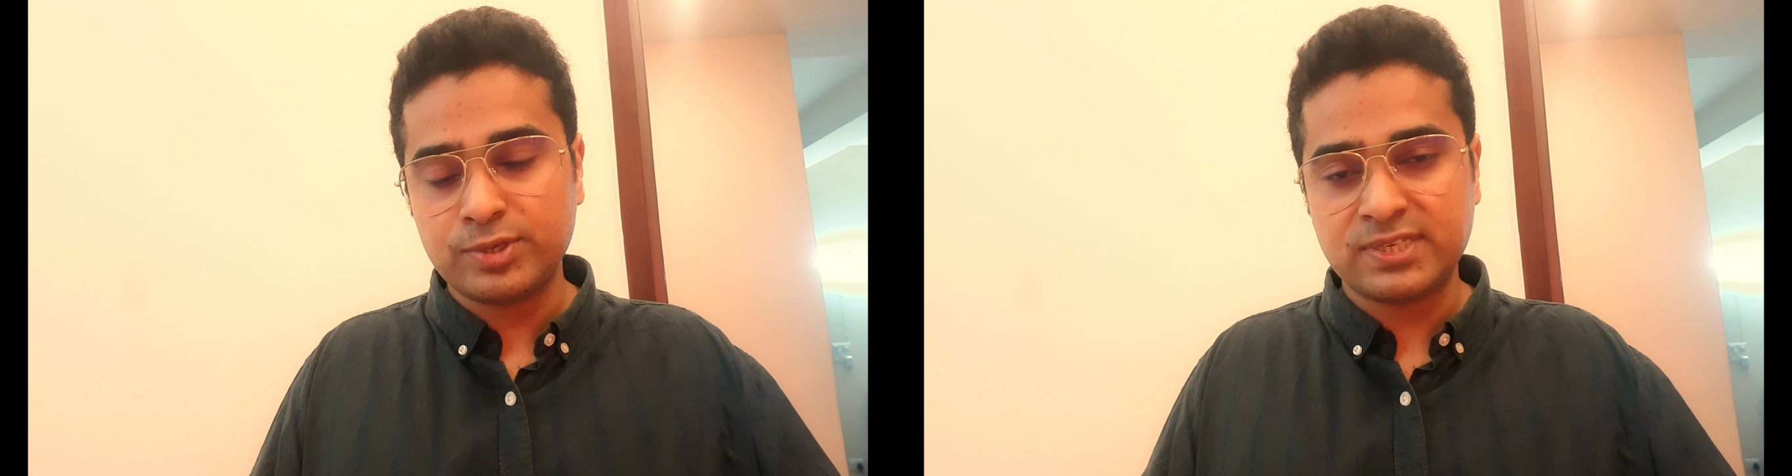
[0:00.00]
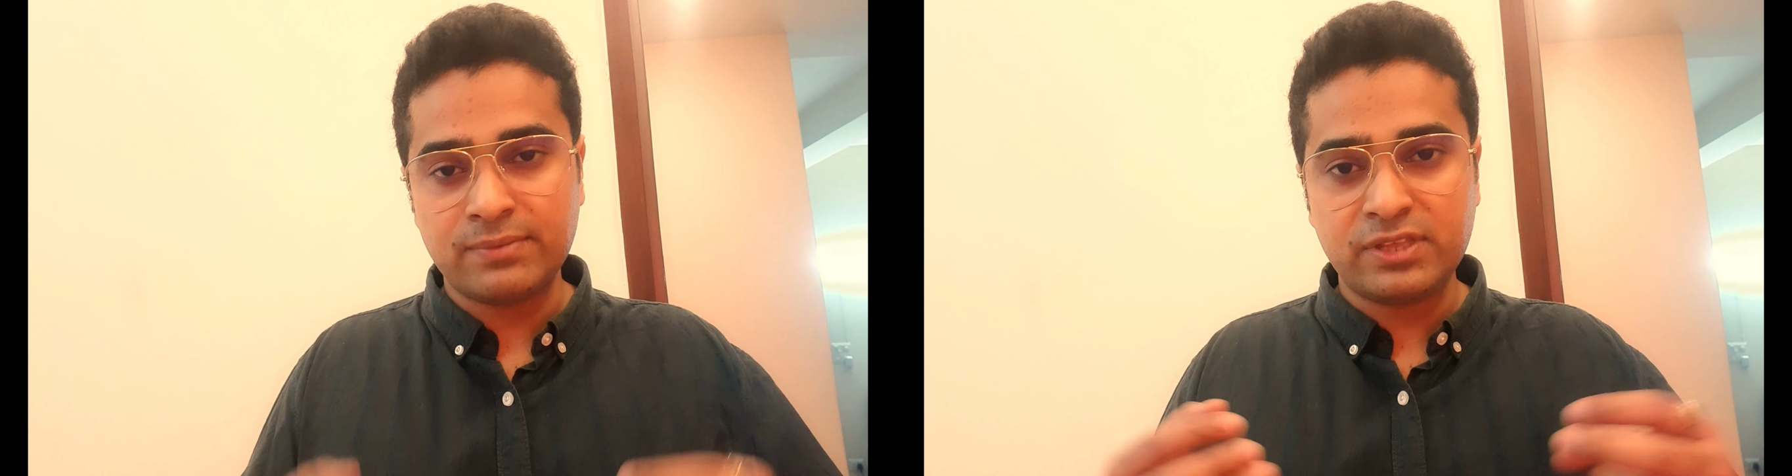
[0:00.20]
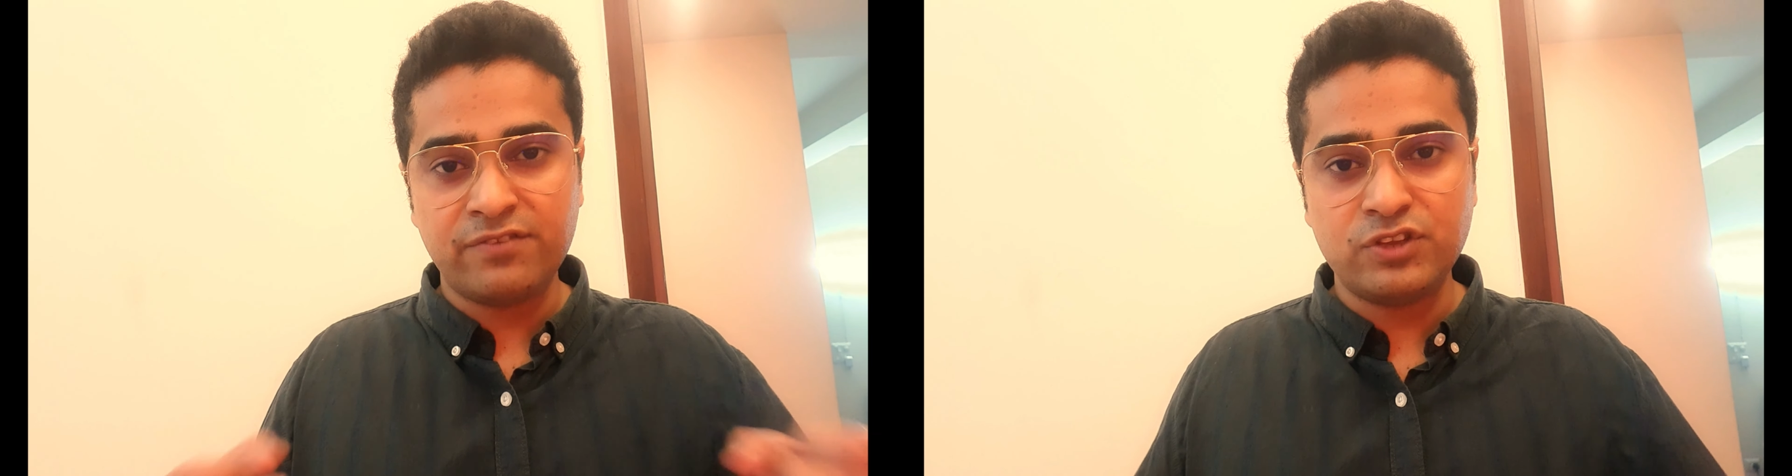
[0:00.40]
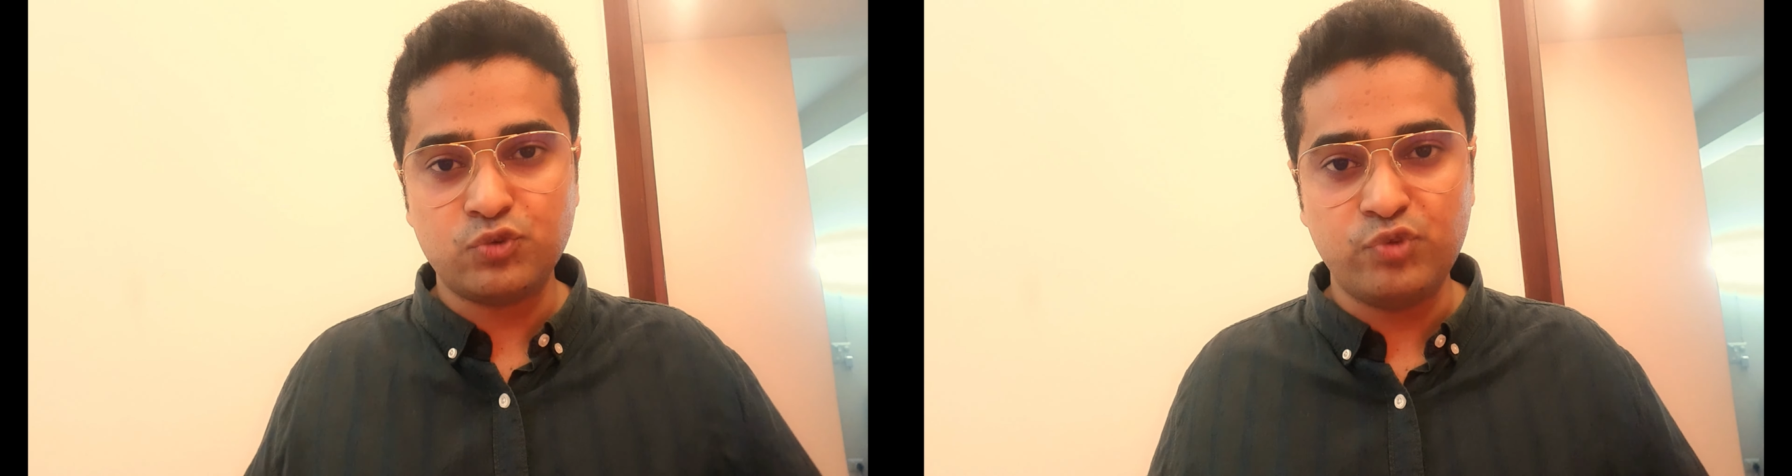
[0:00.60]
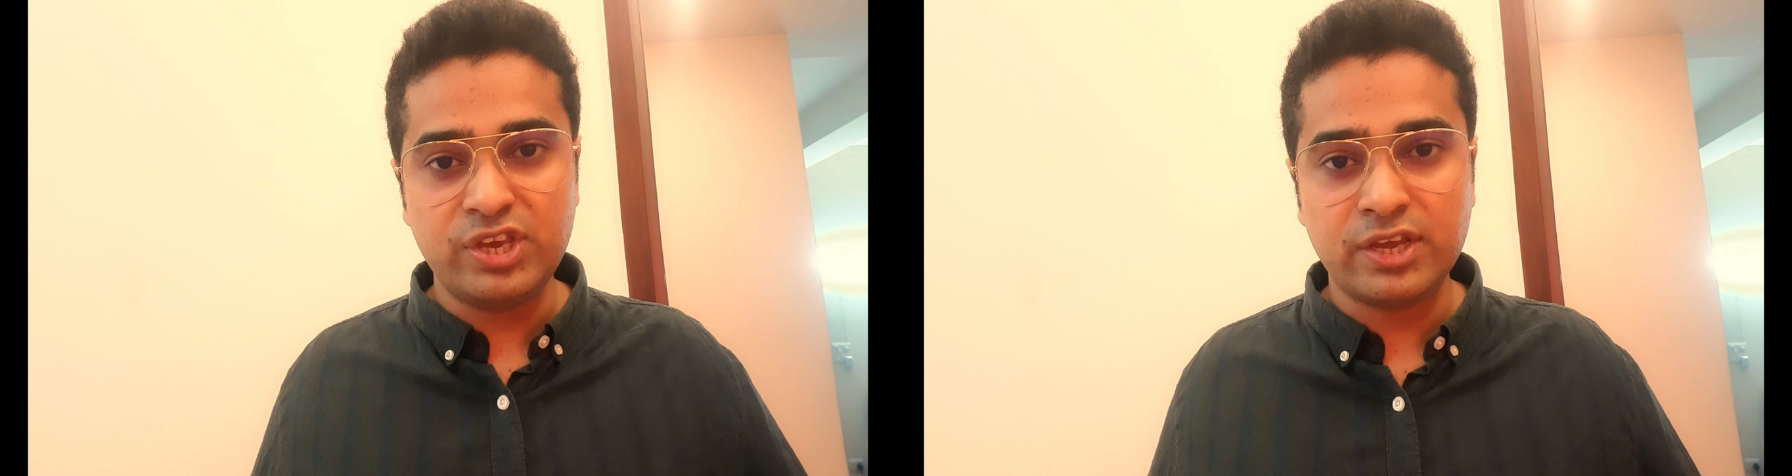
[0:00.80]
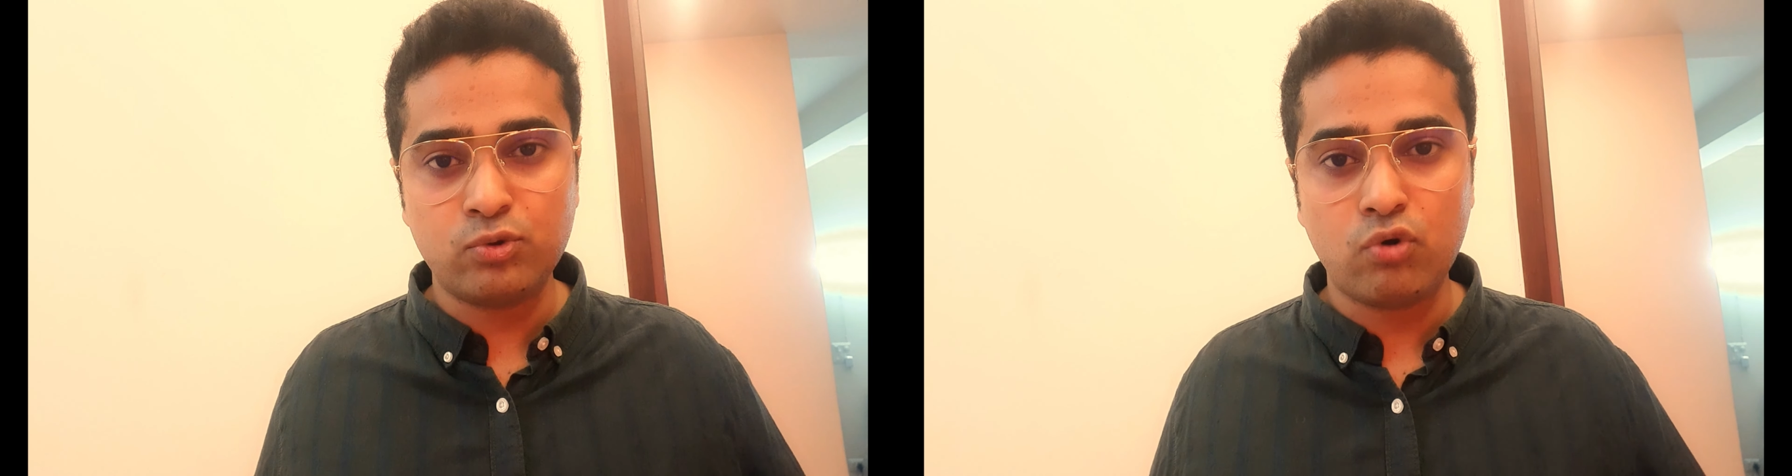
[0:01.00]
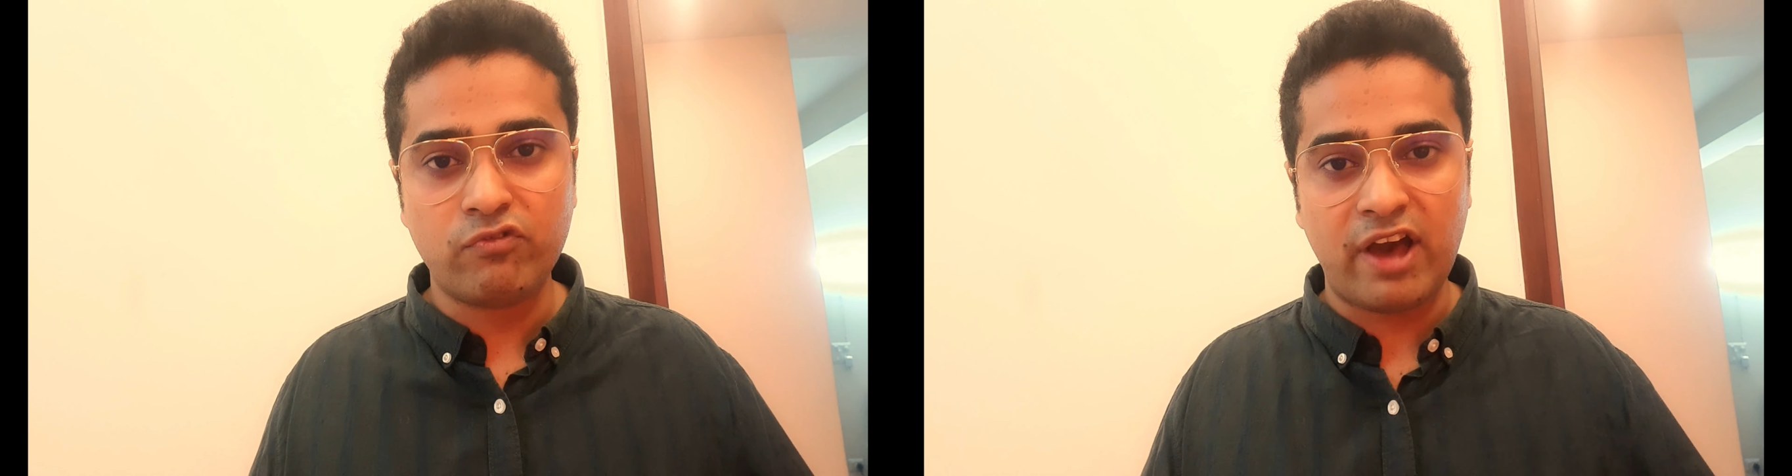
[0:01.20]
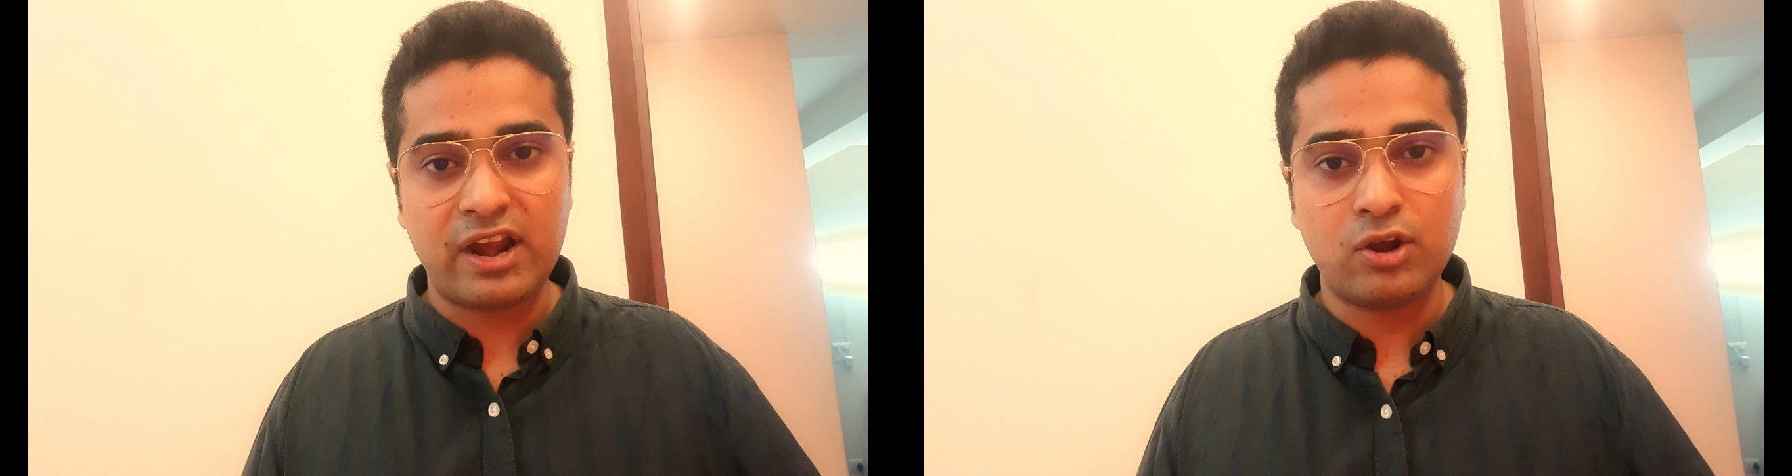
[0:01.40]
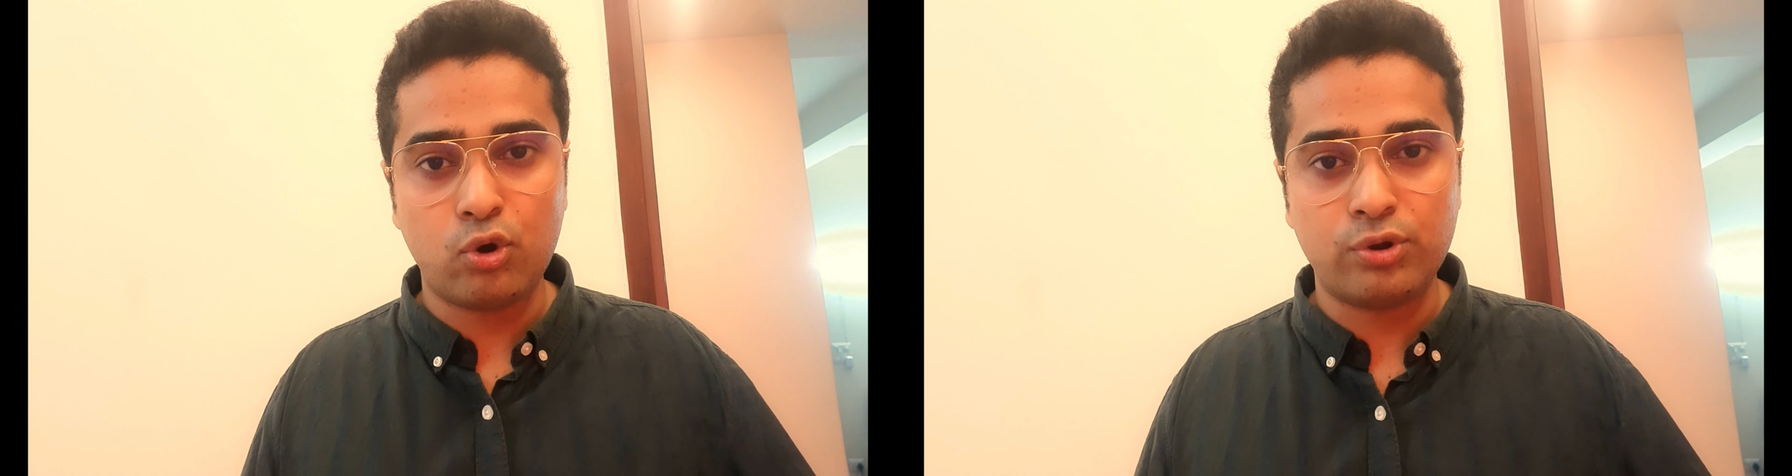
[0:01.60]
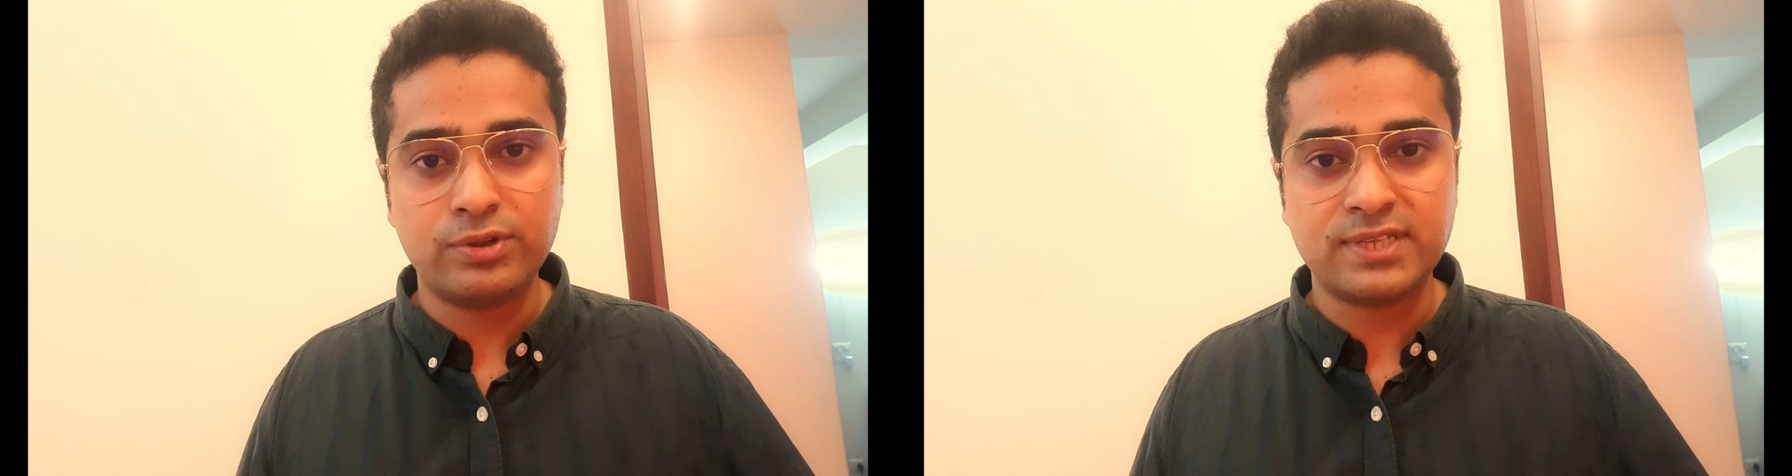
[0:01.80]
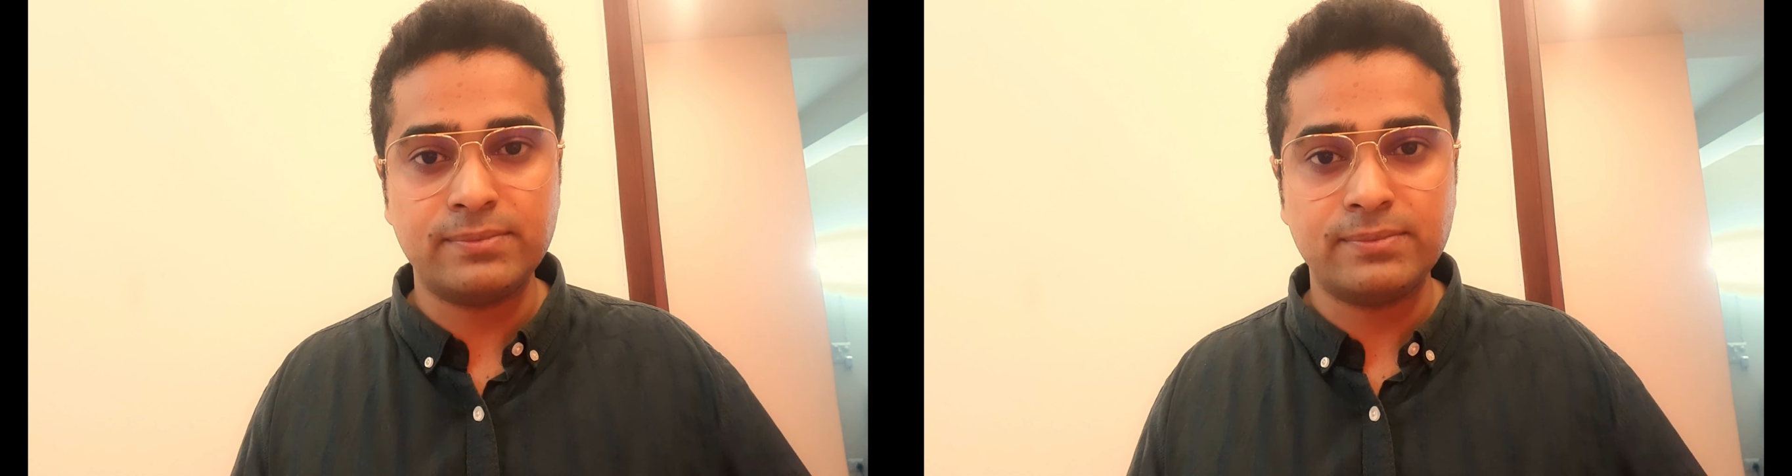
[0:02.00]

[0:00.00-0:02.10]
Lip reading: something which we can go viral on,